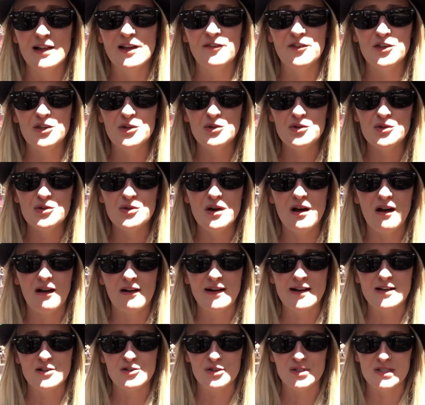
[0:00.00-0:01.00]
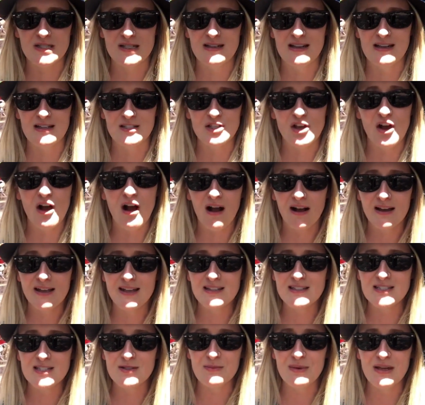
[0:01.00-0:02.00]
If you are interested in
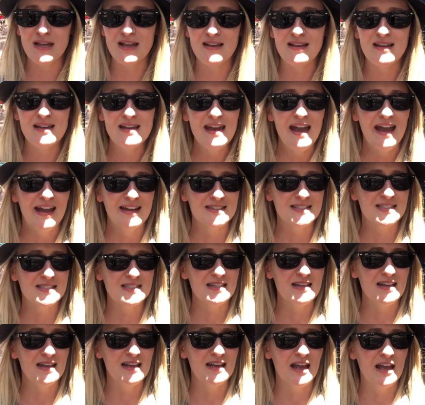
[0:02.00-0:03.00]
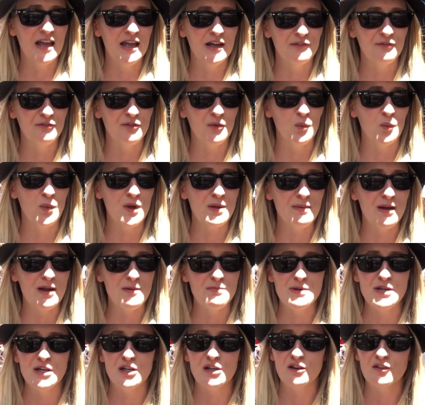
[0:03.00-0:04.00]
talking to me and seeing if we
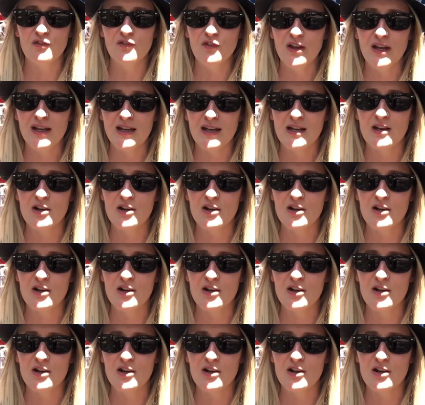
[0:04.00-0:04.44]
might be a good fit,